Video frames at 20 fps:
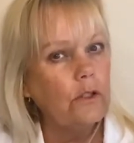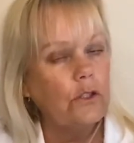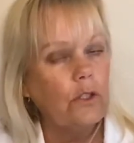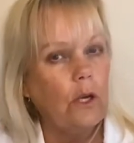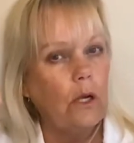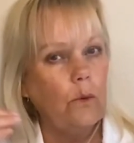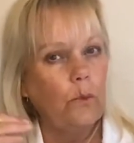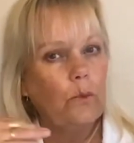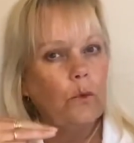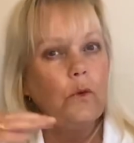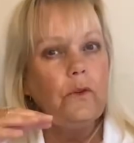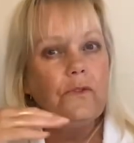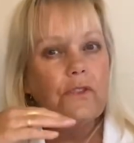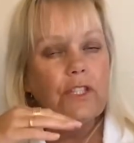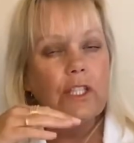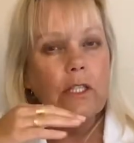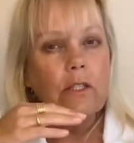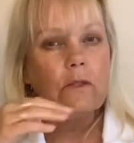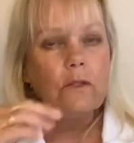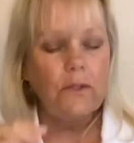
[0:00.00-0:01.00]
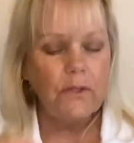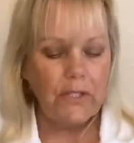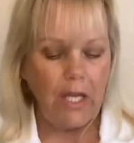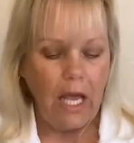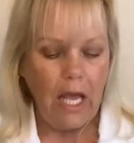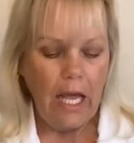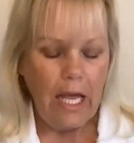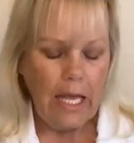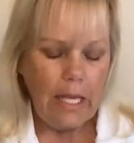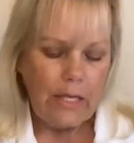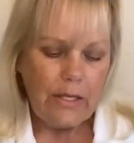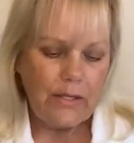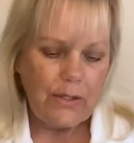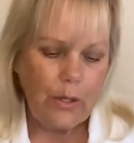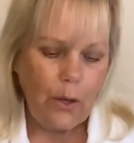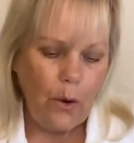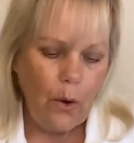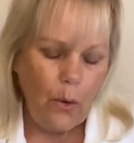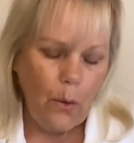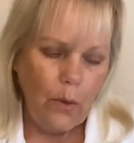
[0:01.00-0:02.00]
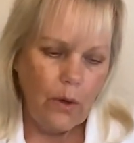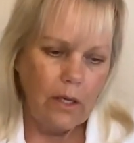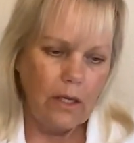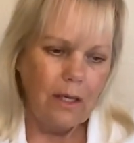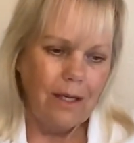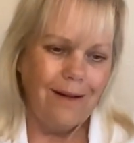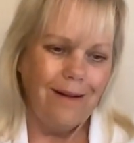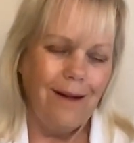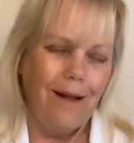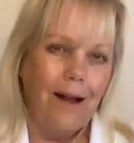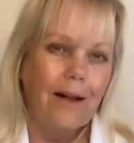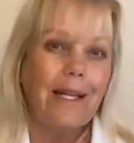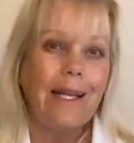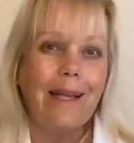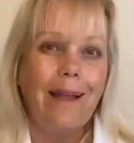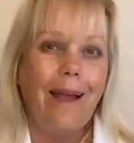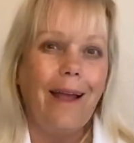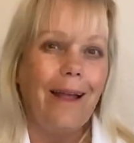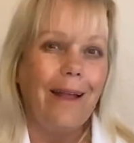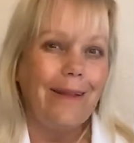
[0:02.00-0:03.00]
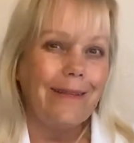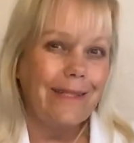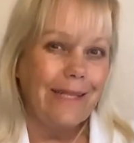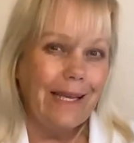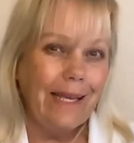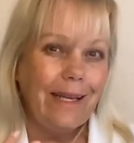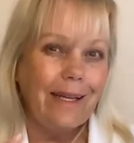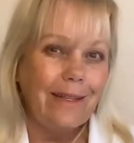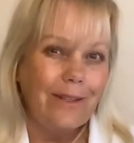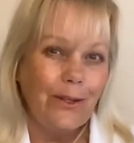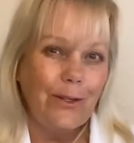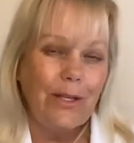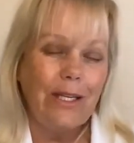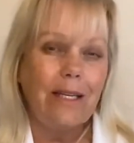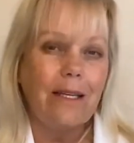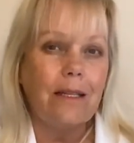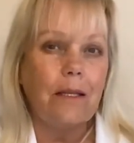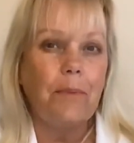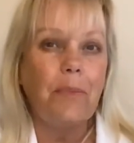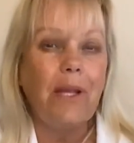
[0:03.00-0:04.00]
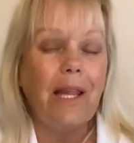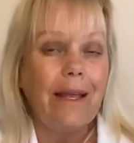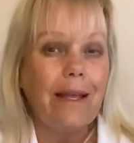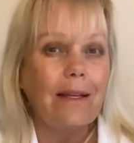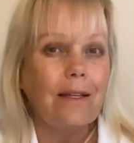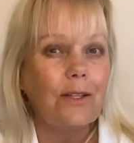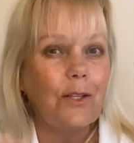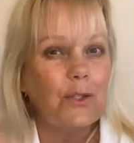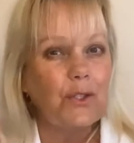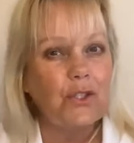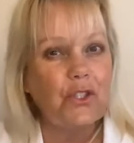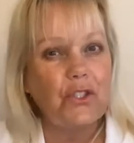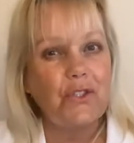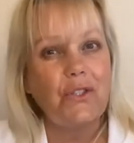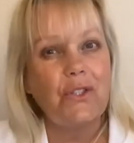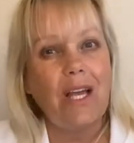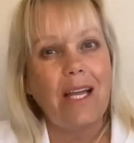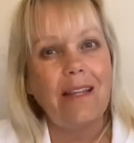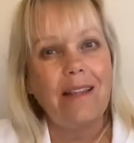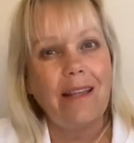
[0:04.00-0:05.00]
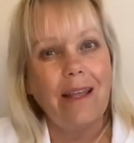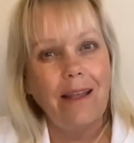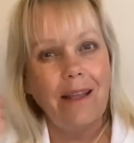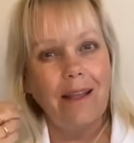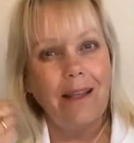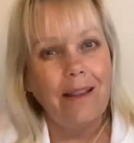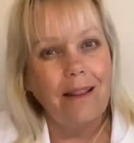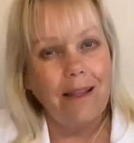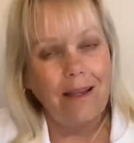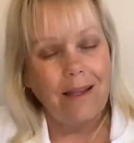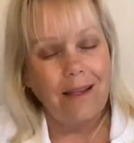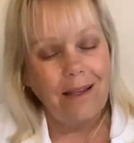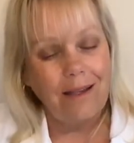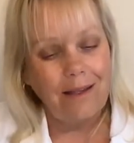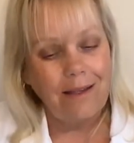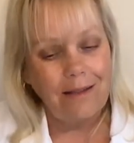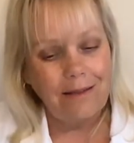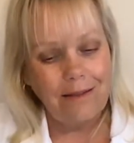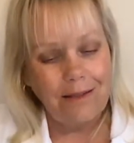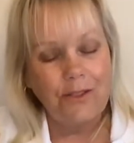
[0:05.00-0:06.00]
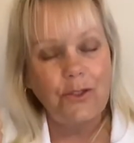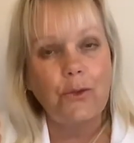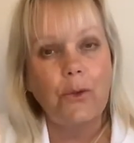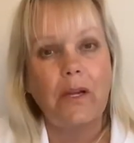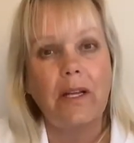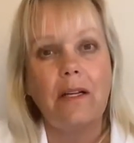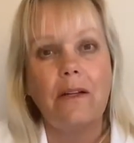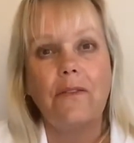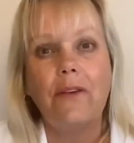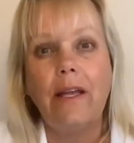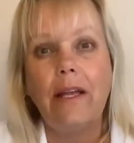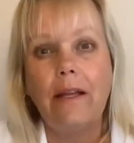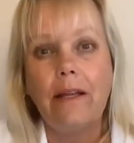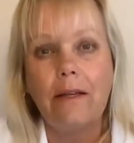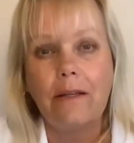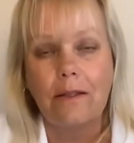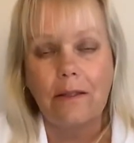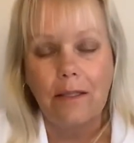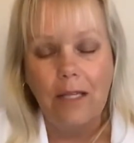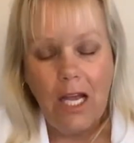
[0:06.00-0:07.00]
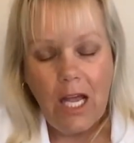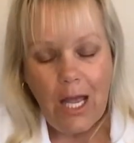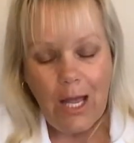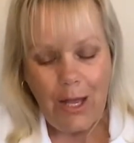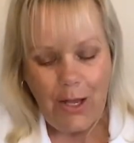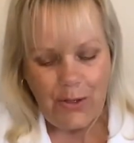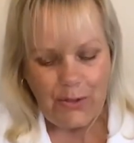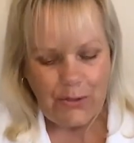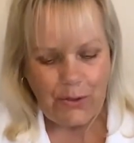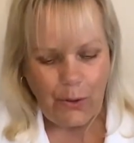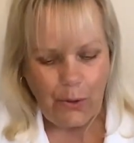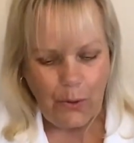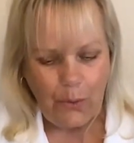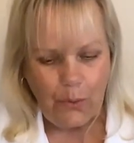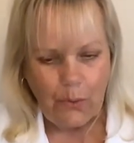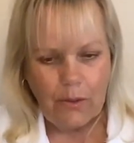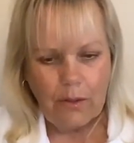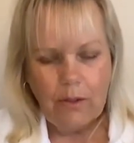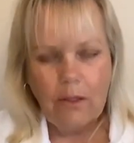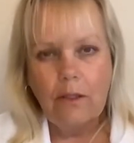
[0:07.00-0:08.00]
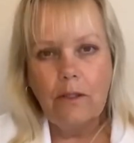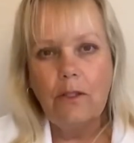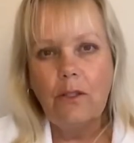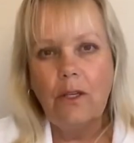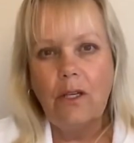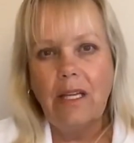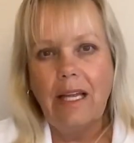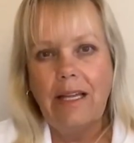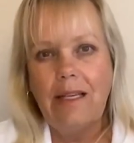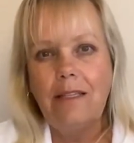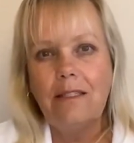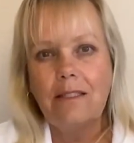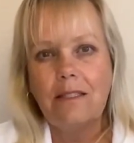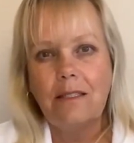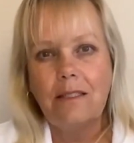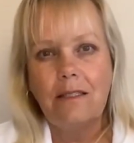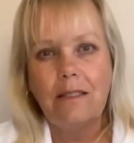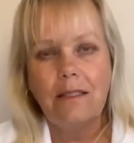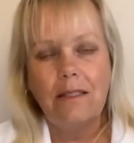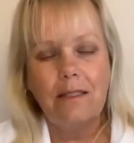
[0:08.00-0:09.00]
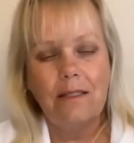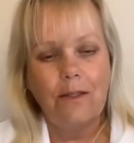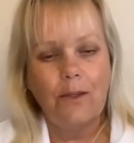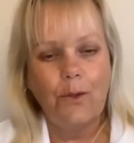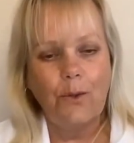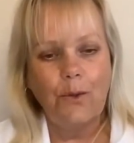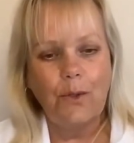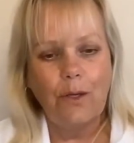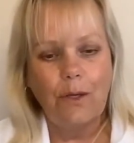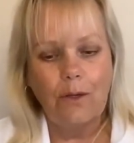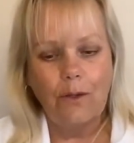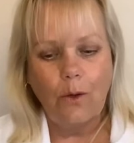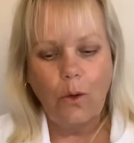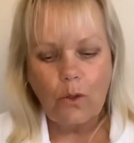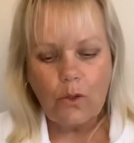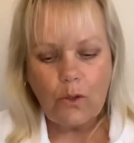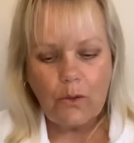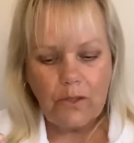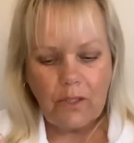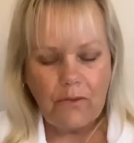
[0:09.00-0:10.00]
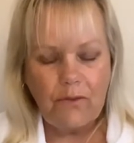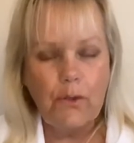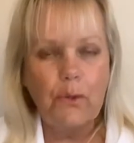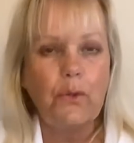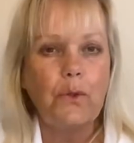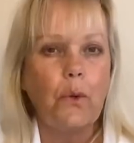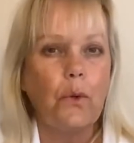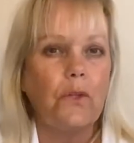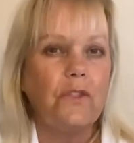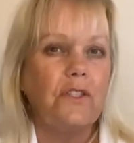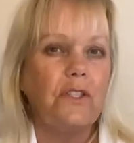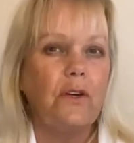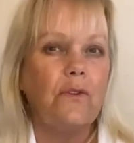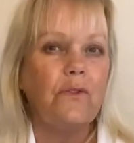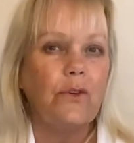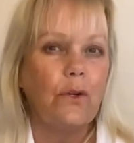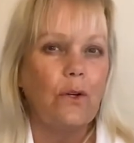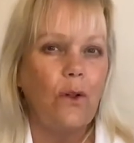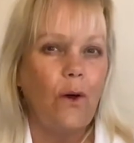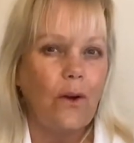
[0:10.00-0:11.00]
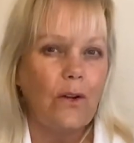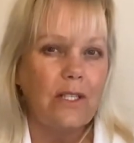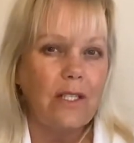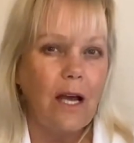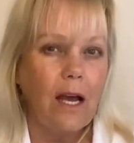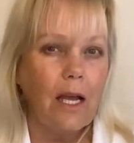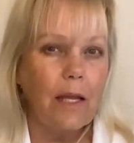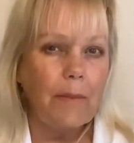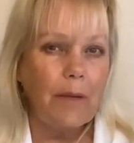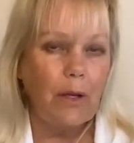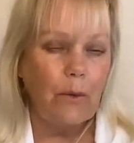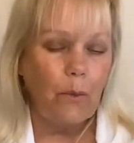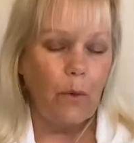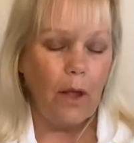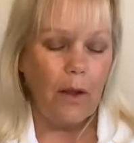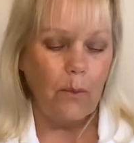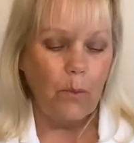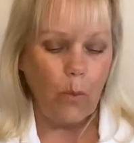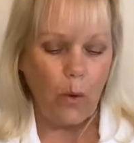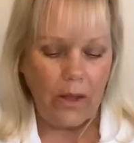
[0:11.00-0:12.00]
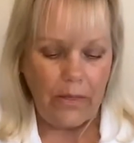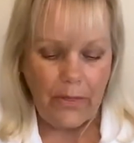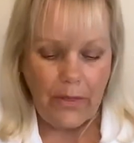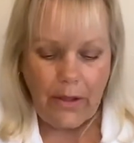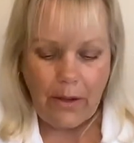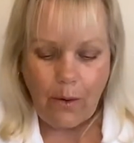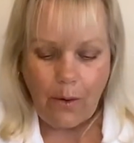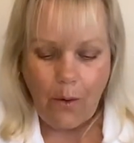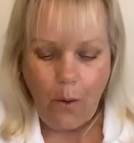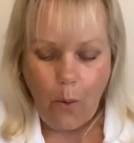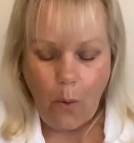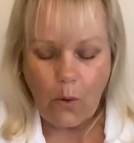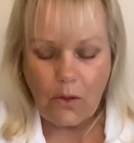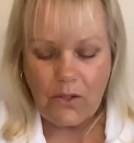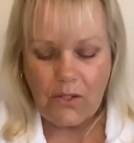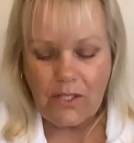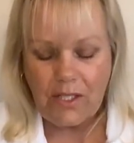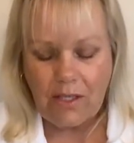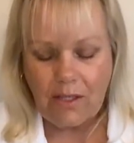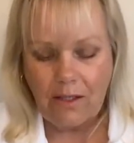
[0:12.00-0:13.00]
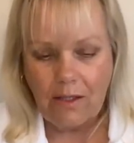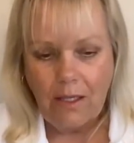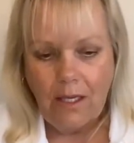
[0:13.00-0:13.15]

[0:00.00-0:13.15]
roof shingles. So again, looking at the plant, it looks just like the strand of hair. So ancient, cultures have used horsetail for a long time, and one thing horsetail,